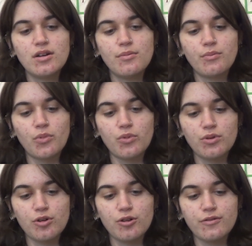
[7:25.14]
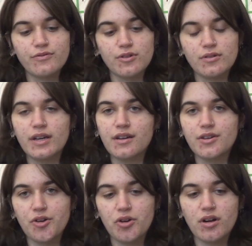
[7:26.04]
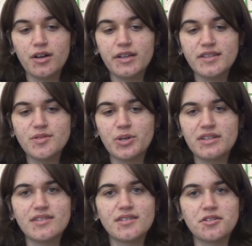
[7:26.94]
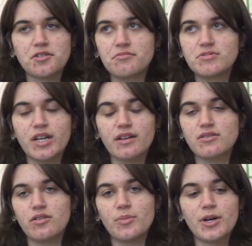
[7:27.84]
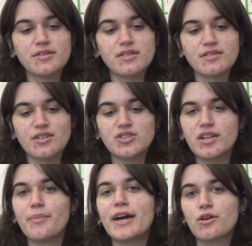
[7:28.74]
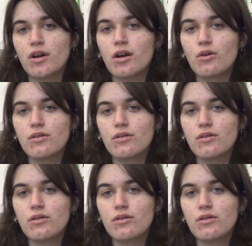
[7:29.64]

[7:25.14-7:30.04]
more for like a younger audience, but it still checked all the boxes. Like, she had a pet crow.